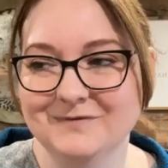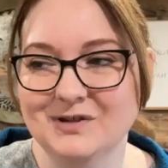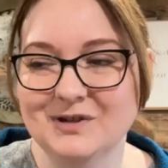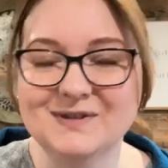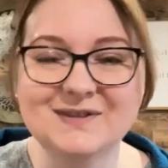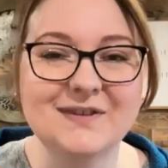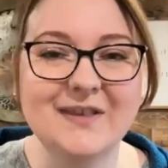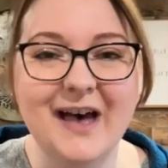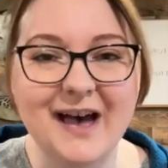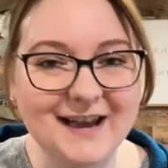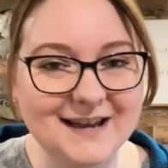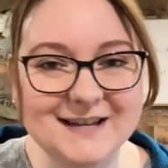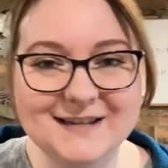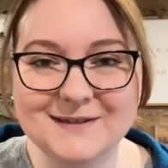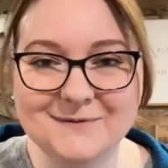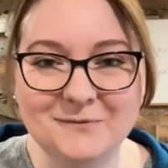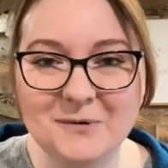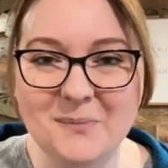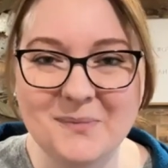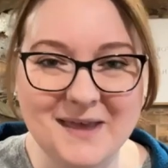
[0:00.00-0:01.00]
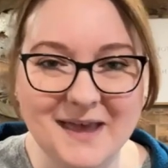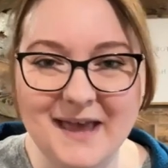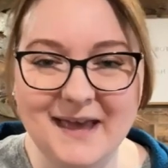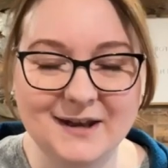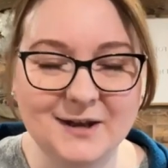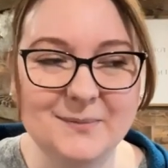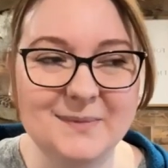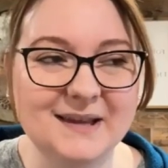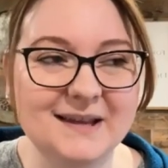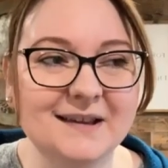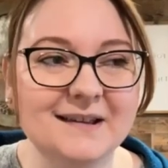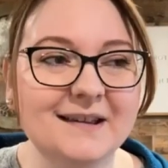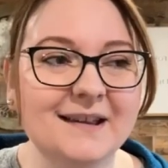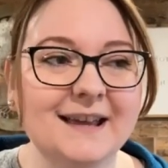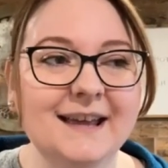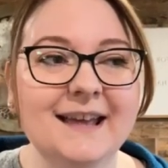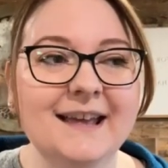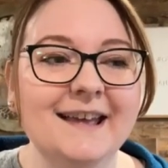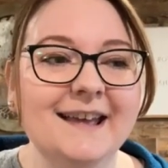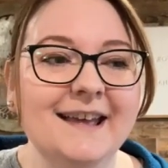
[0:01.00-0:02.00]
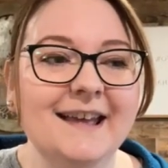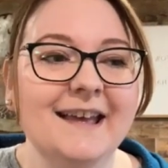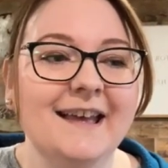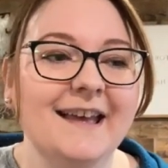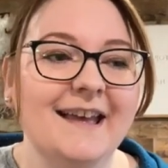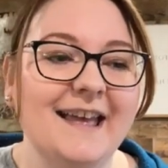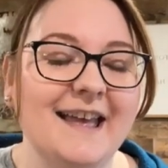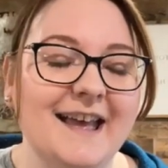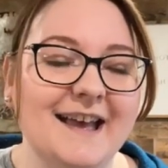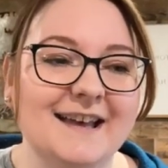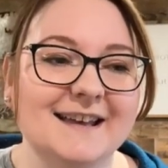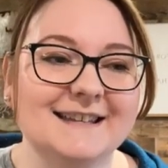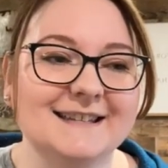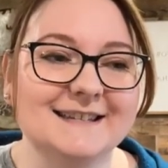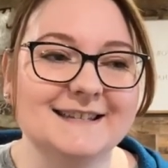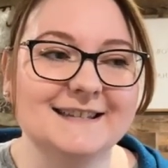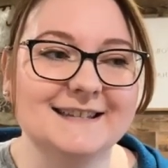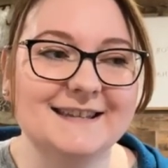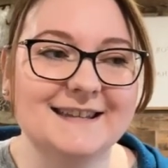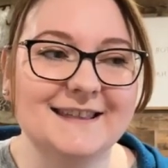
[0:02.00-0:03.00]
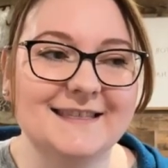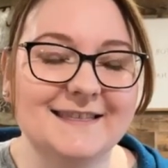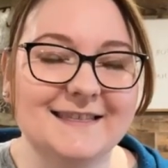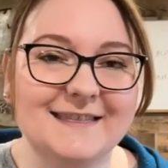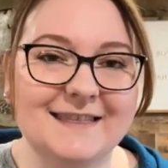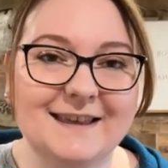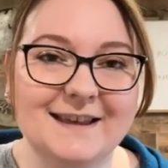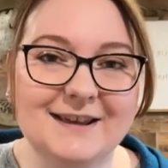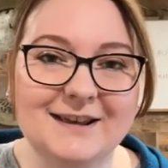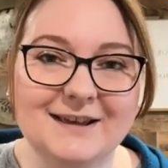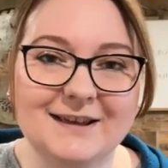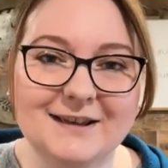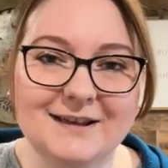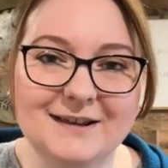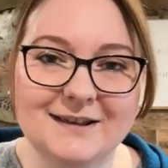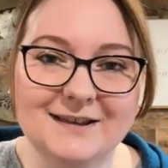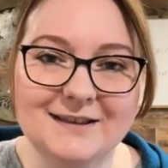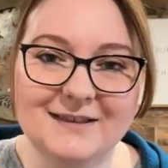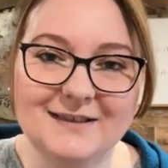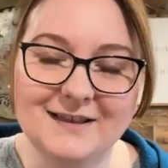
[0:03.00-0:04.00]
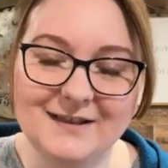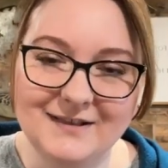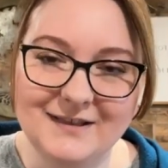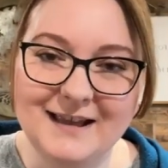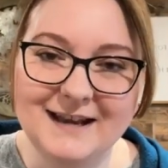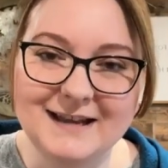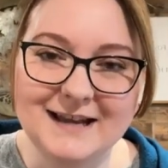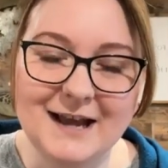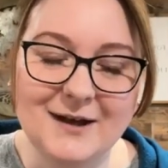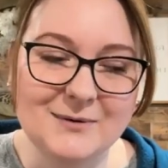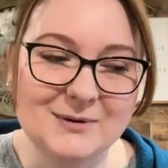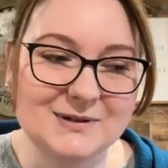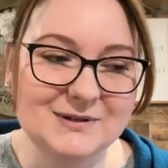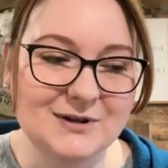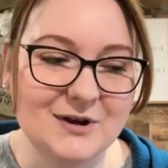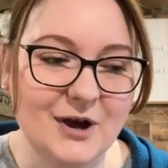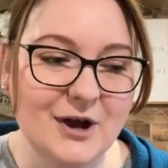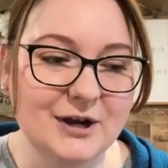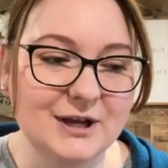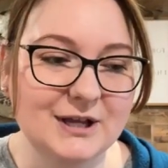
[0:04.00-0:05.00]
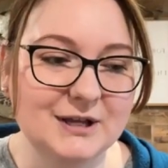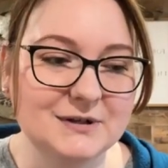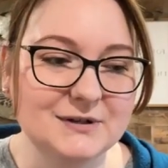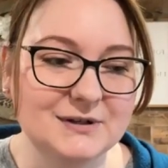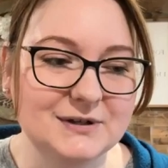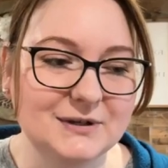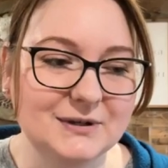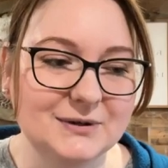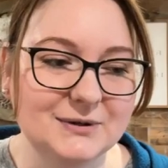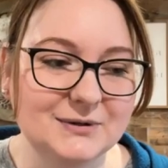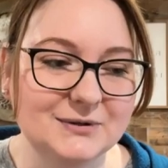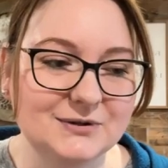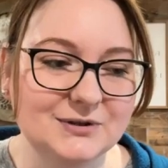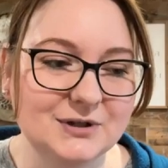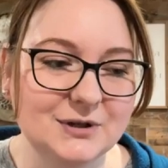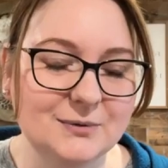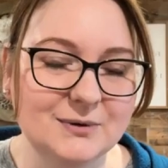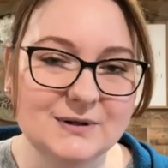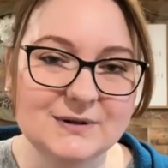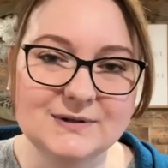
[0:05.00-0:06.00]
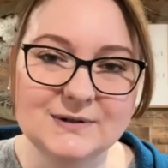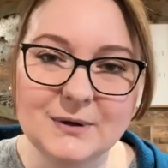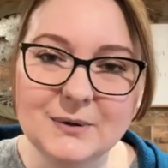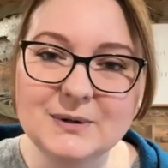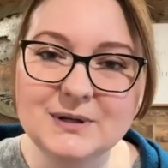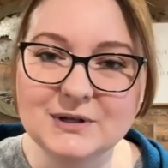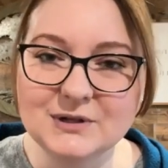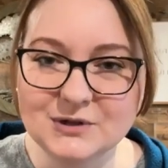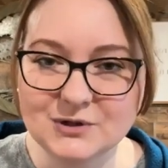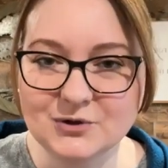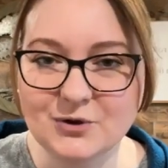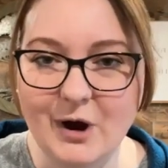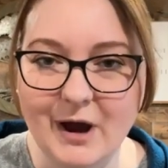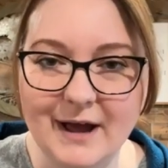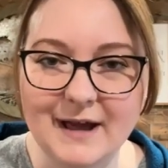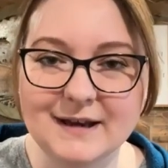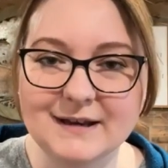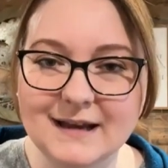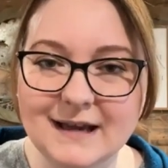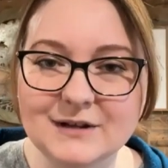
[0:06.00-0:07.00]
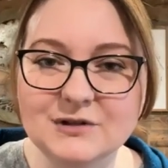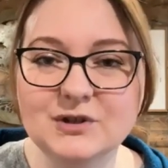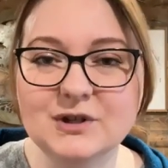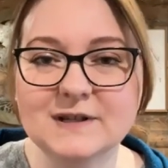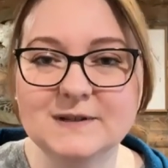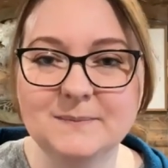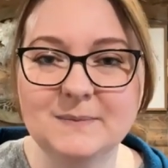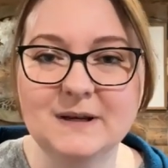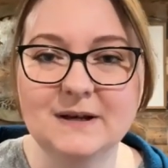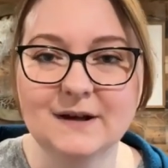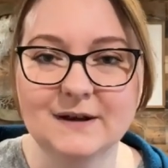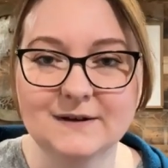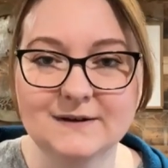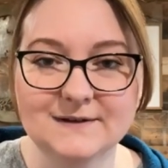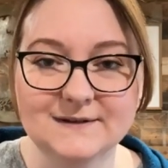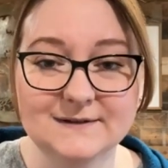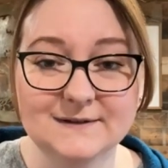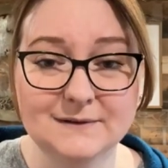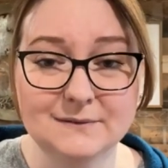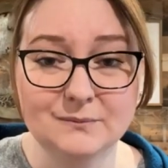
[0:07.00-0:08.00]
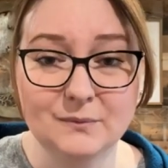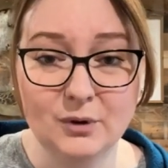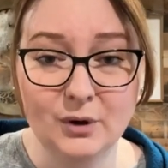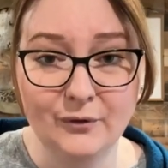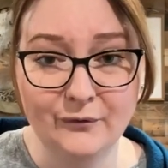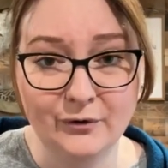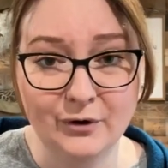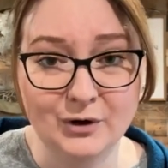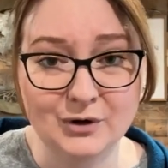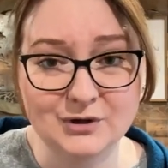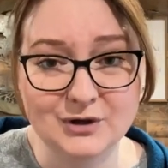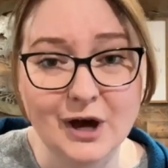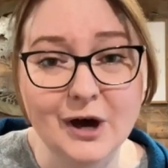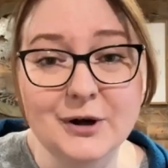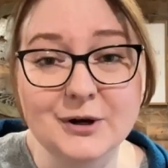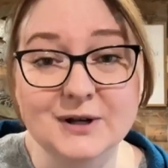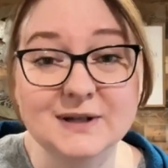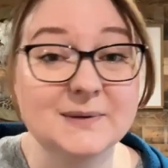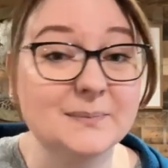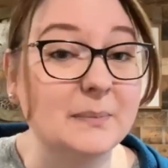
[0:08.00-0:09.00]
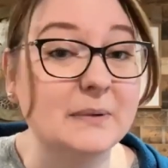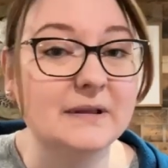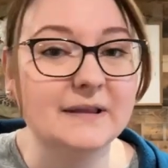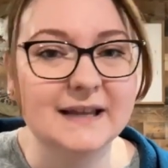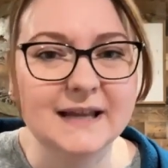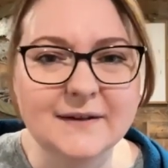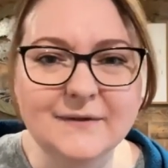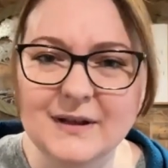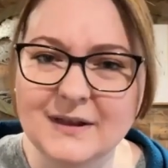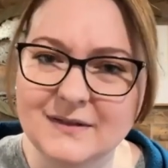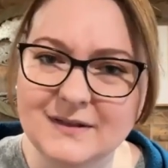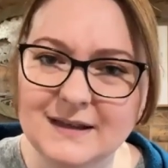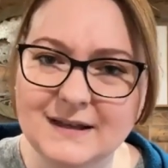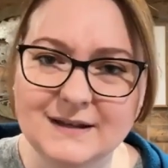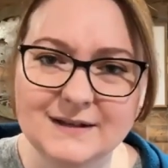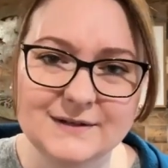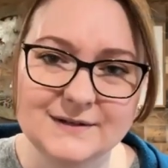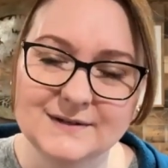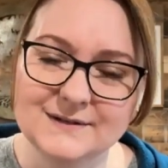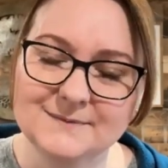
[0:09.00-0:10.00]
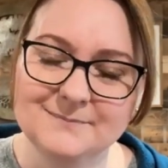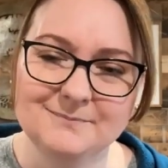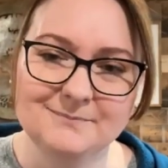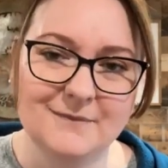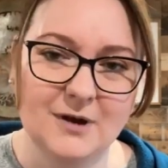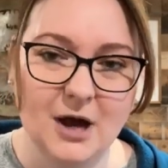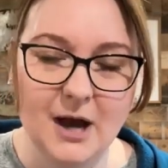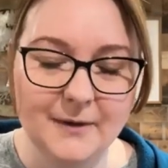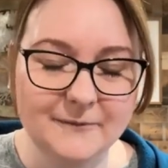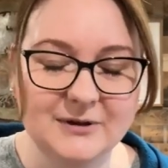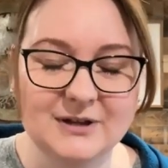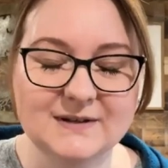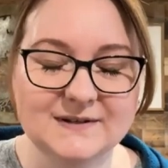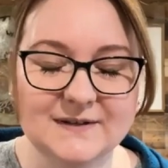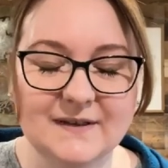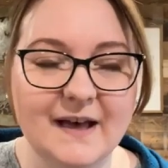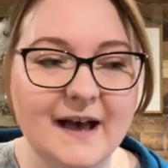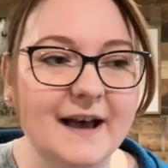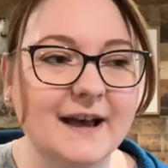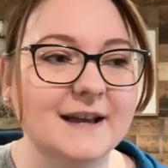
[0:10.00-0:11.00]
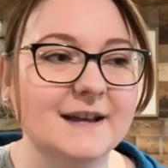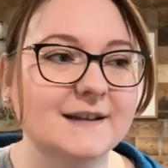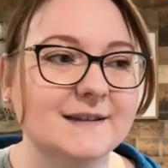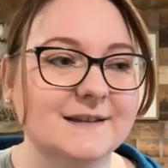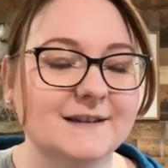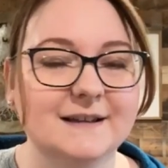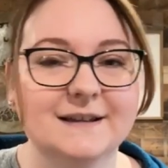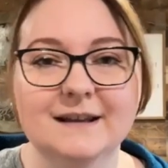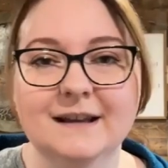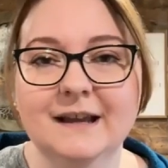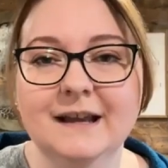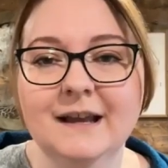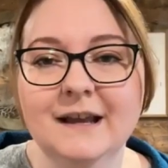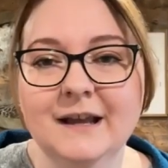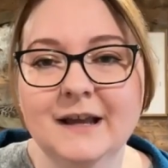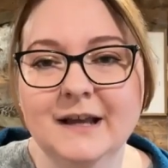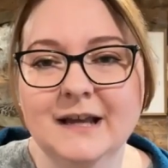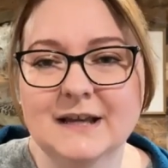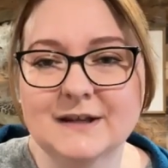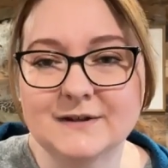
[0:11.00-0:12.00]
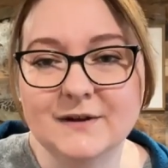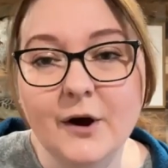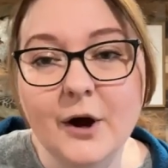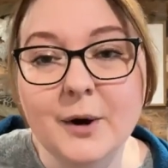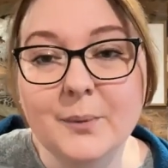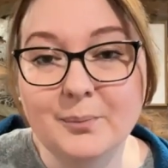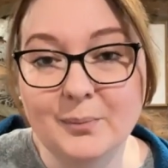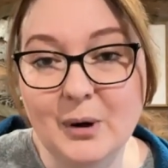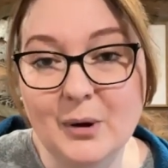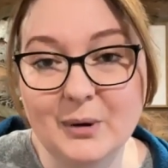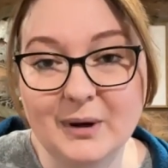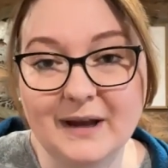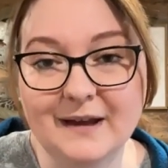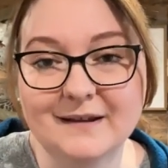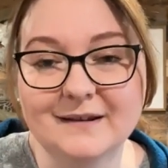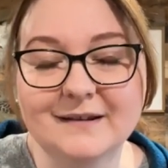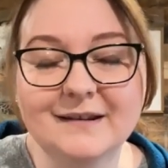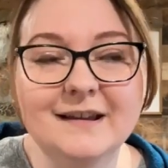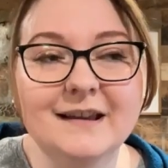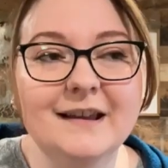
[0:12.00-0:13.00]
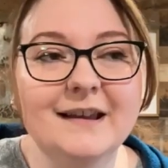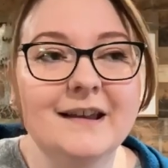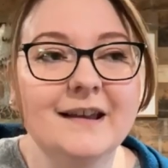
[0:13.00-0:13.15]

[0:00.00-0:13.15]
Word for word: just lies from the enemy. And the the lady I was talking to, she was so distraught, not just because of her daughters believing these obvious lies and is heartbroken